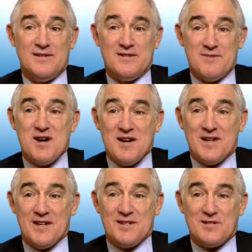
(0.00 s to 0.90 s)
the
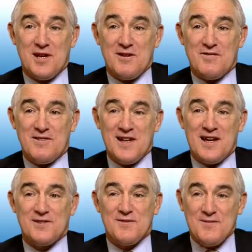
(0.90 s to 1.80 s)
market. So if
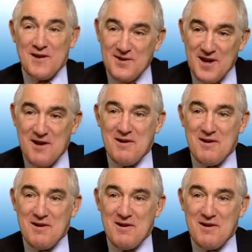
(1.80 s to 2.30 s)
clients have followed our